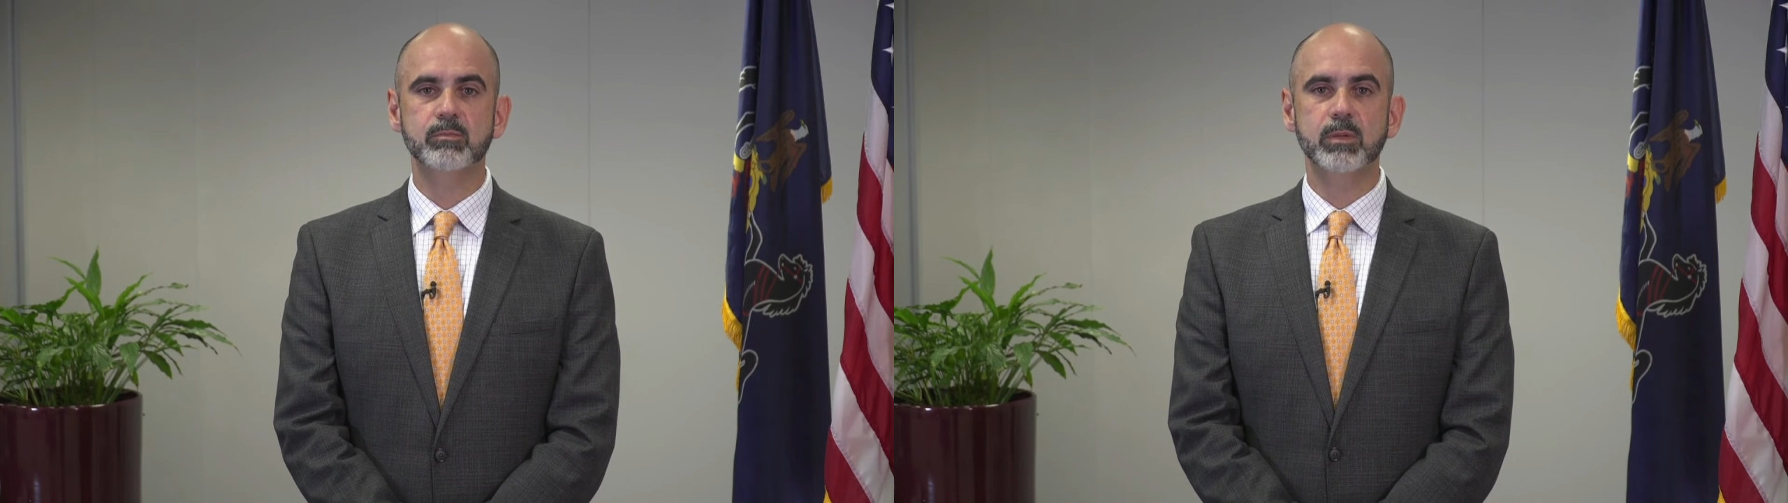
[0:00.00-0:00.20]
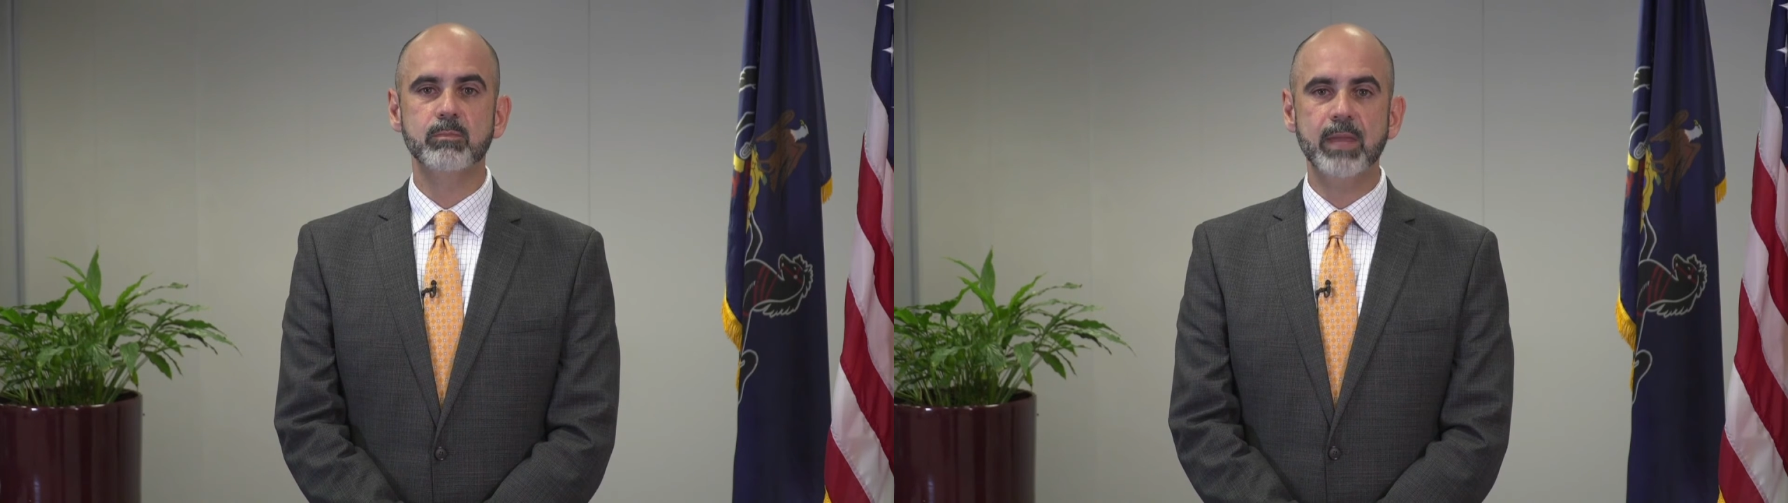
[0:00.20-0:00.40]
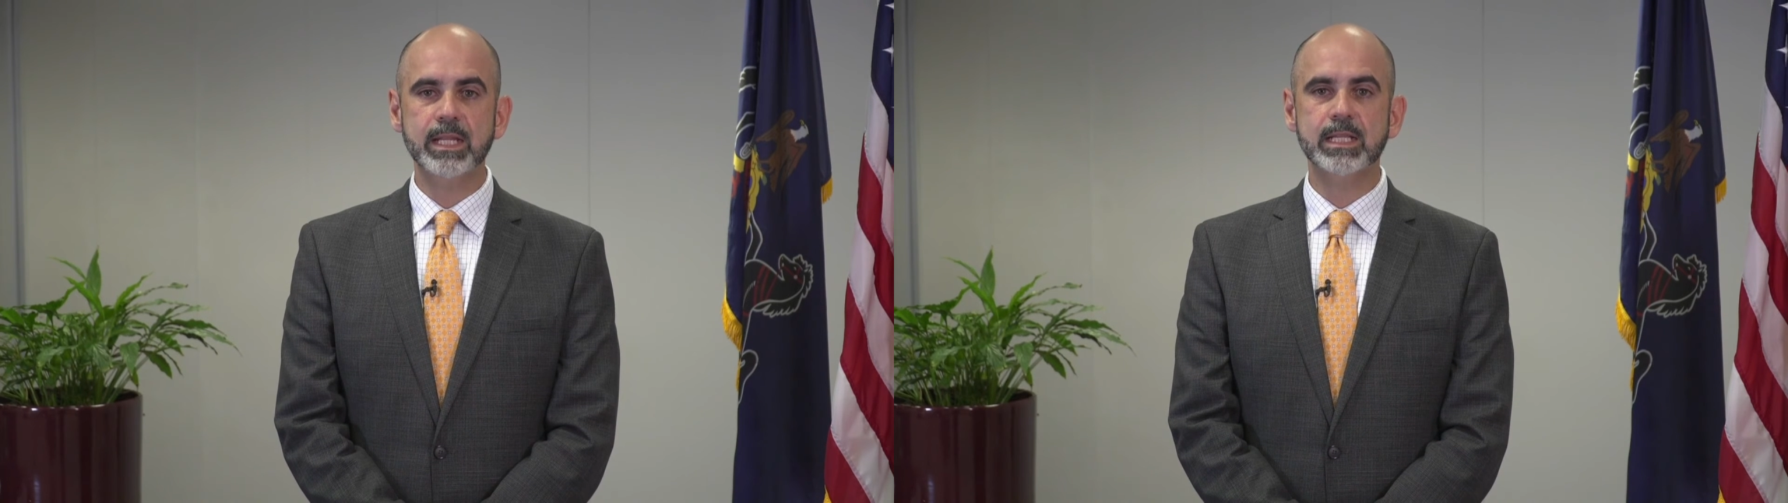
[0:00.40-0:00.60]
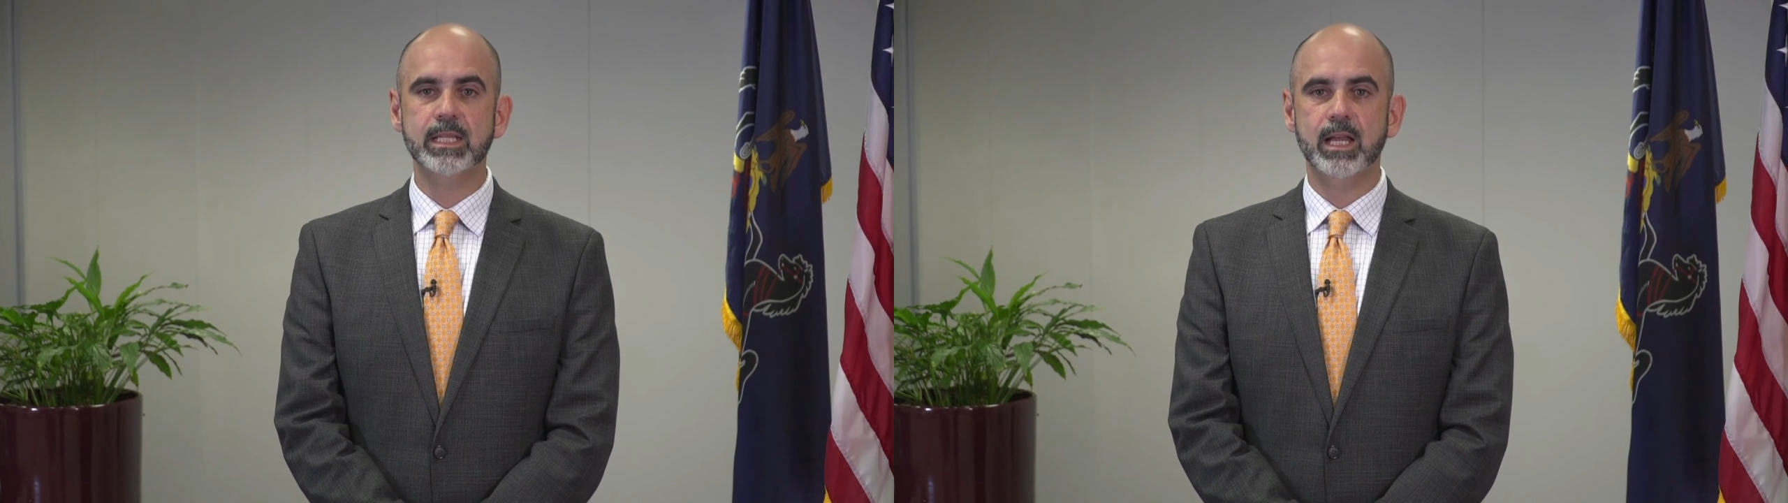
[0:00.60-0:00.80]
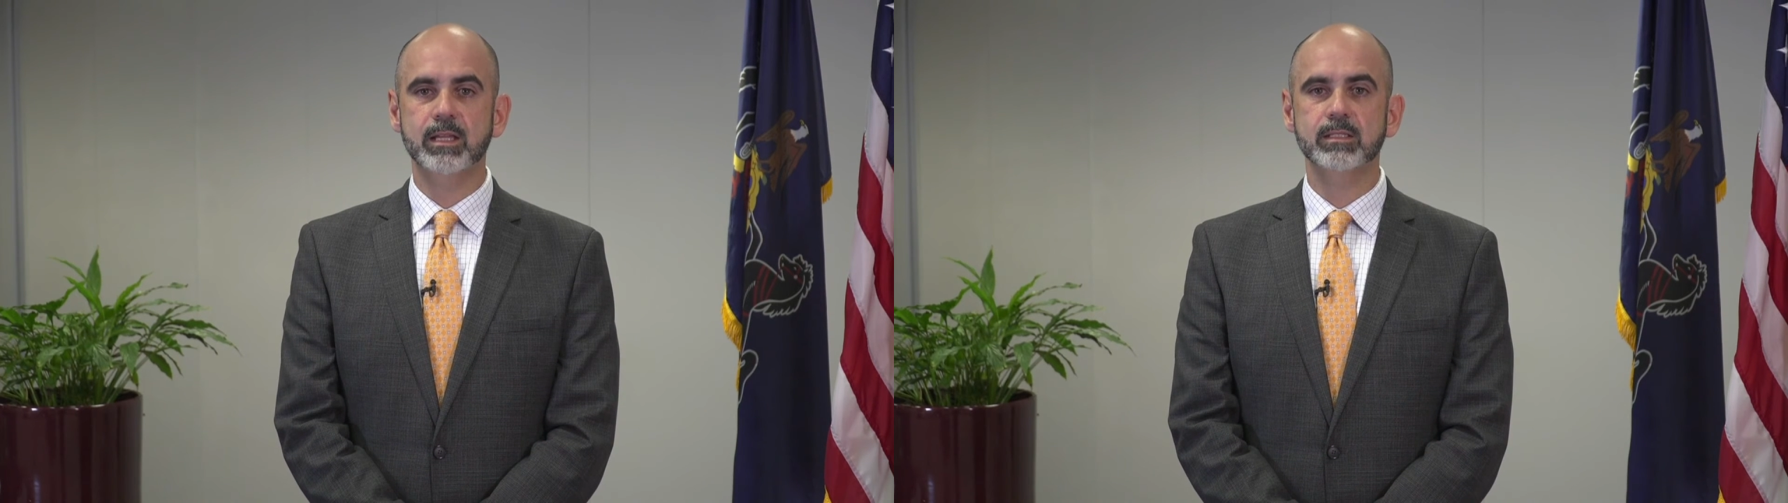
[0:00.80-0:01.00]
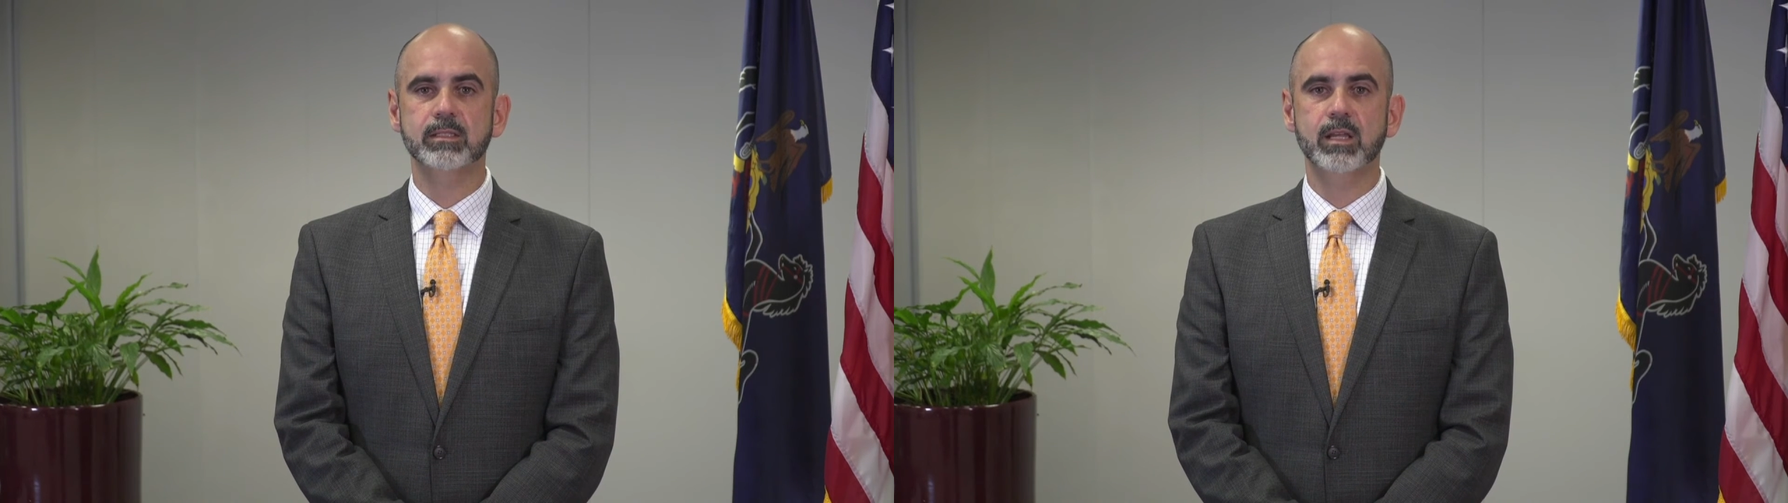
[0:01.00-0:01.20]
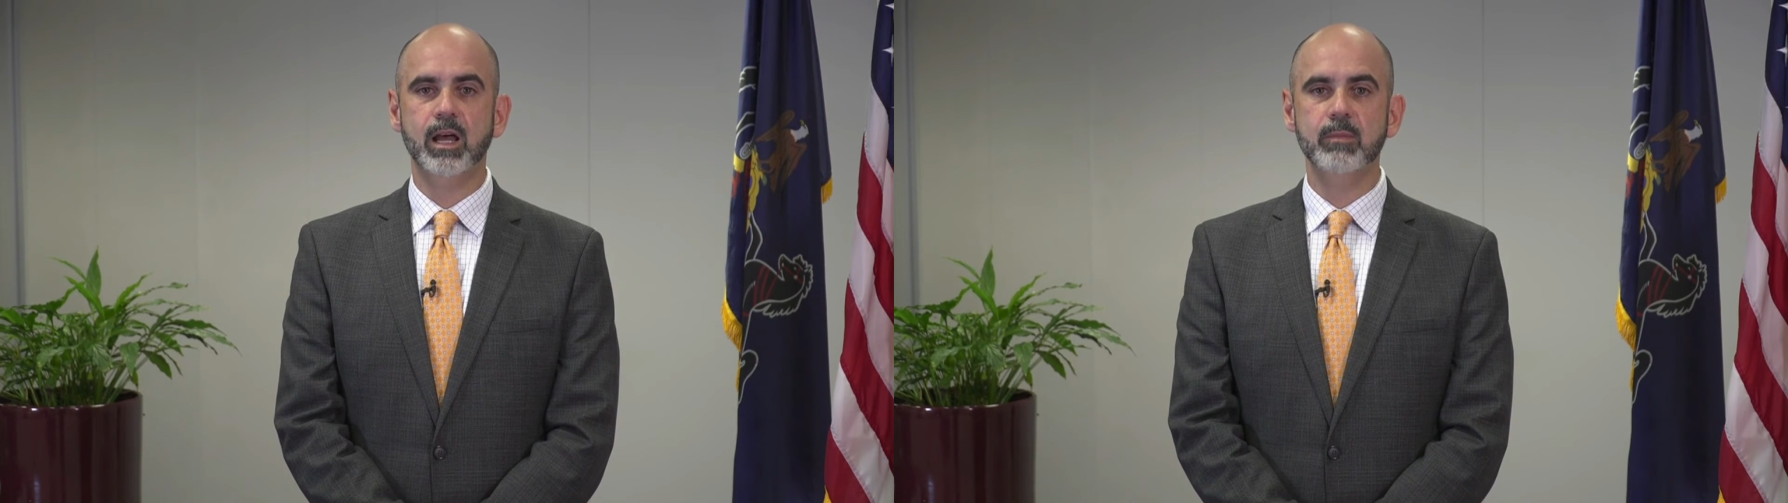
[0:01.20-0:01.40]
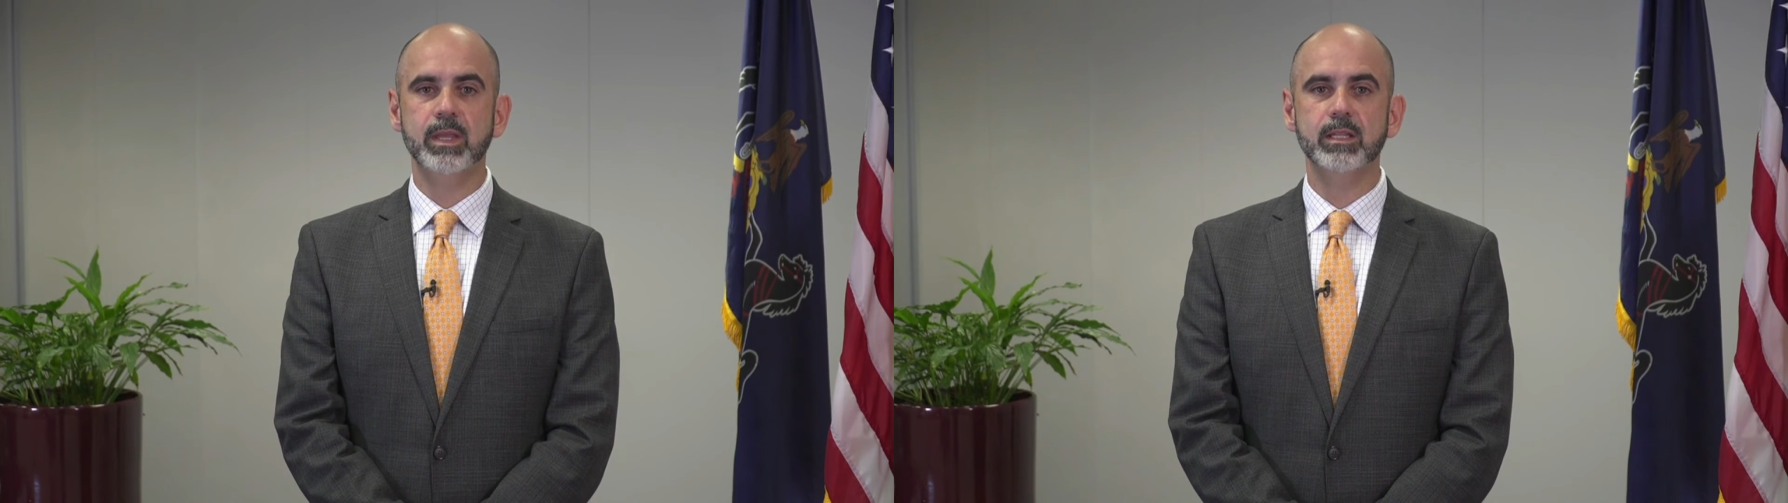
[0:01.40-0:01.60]
but many clients
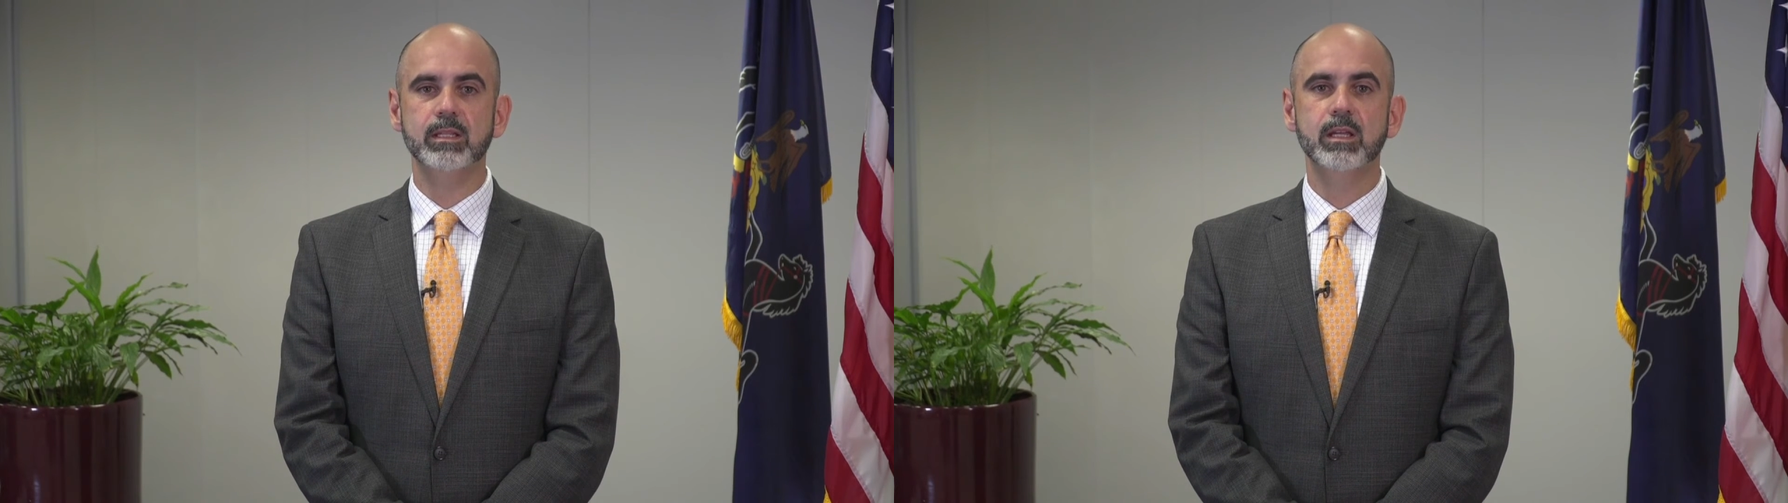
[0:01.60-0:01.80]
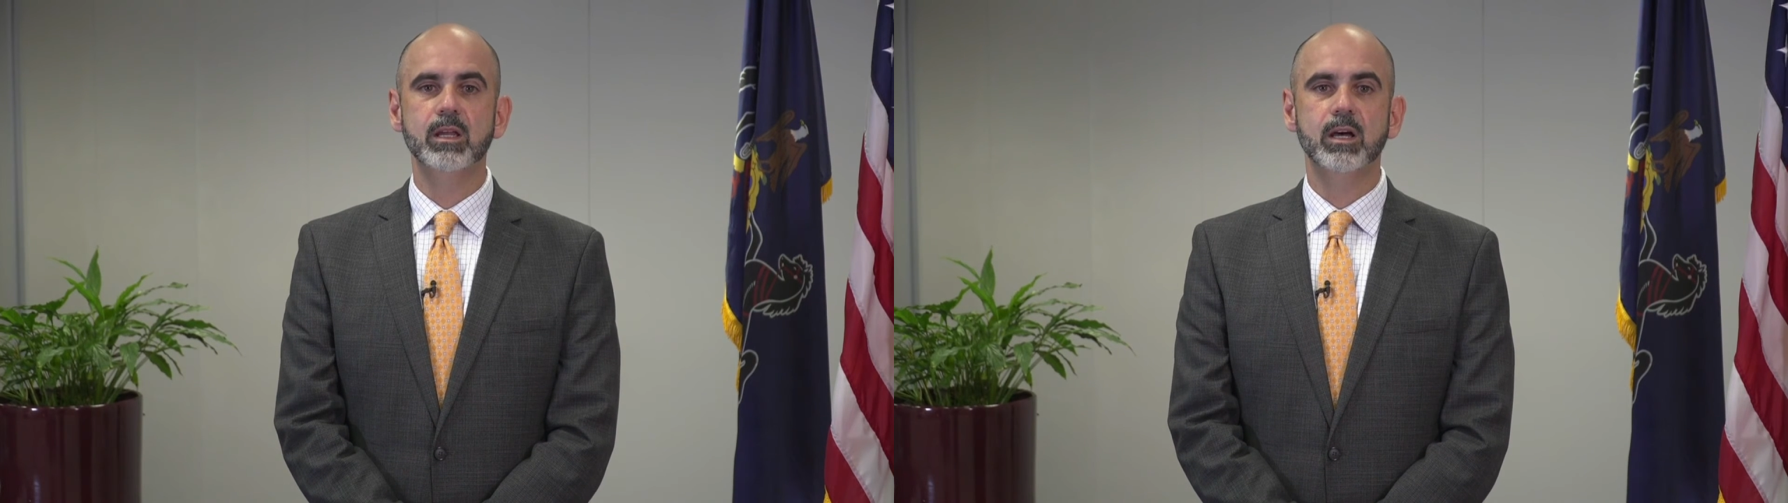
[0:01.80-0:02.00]
commented